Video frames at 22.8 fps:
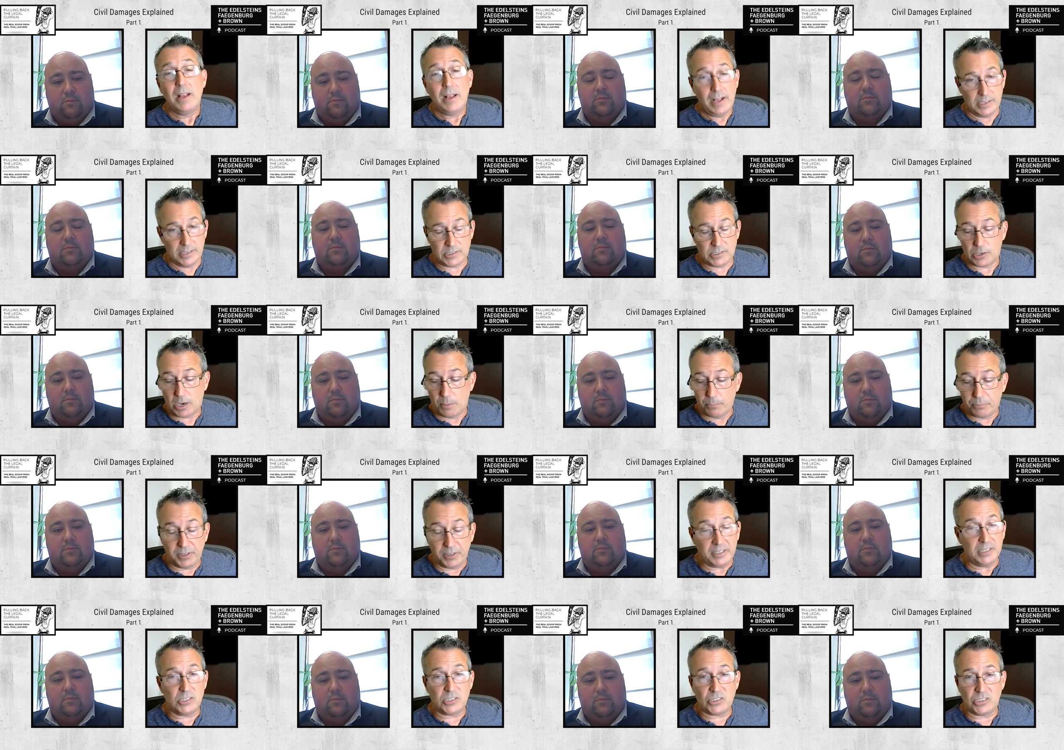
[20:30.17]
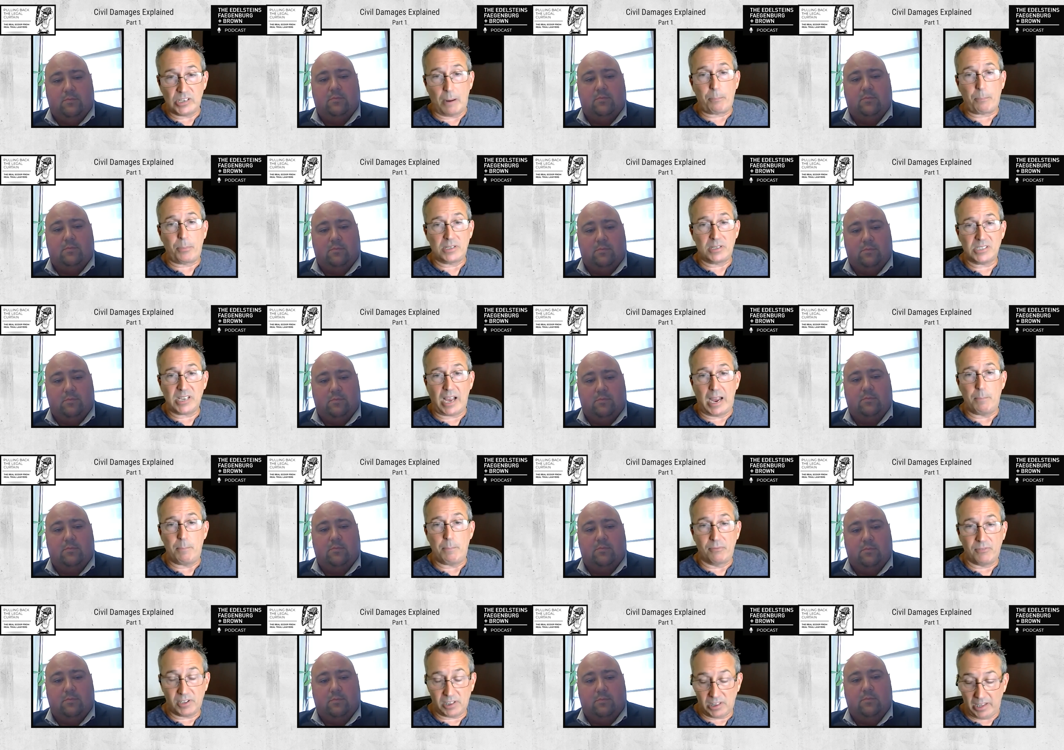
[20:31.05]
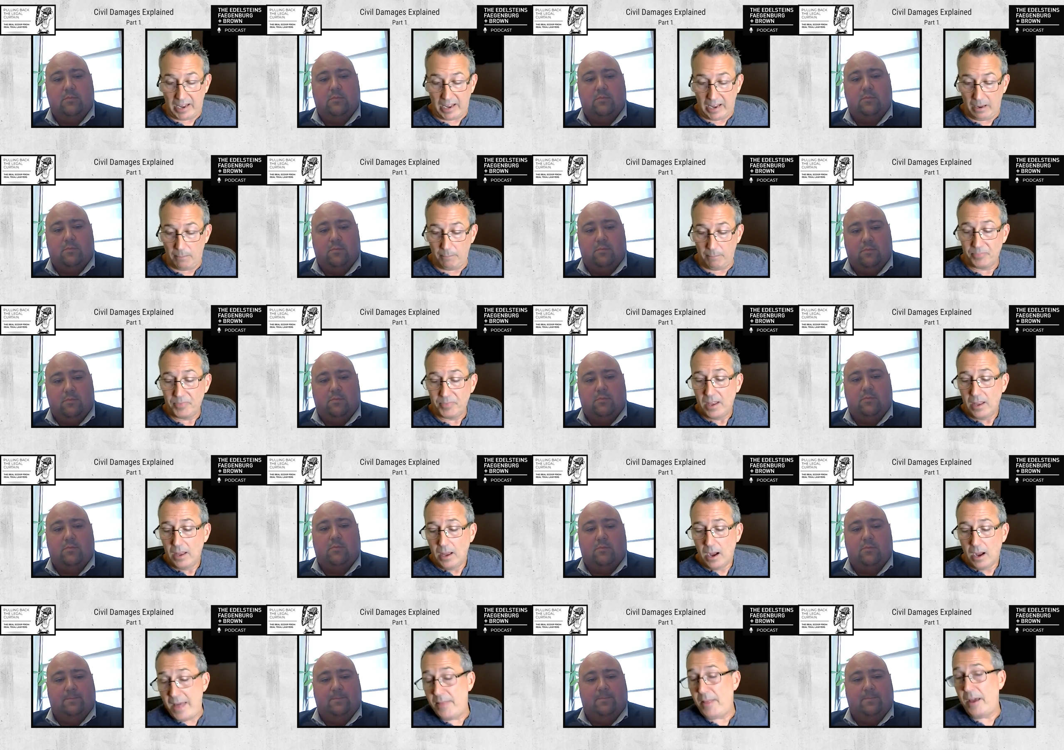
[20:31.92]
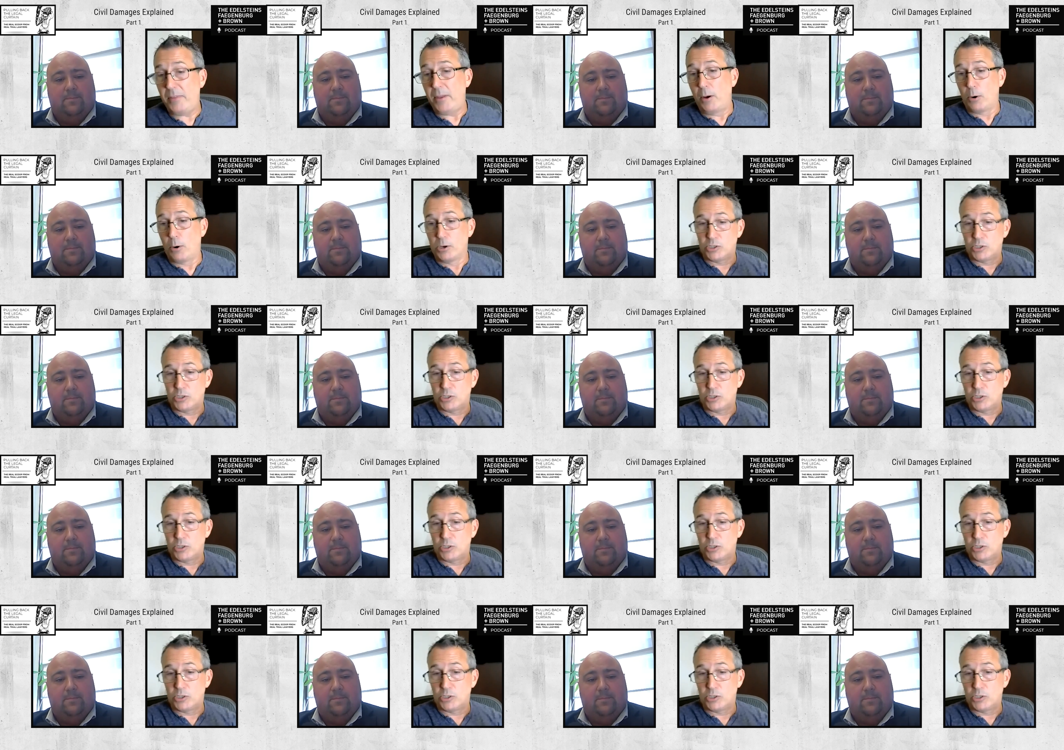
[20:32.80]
Speaker 1: That's a completely separate type of claim. And then there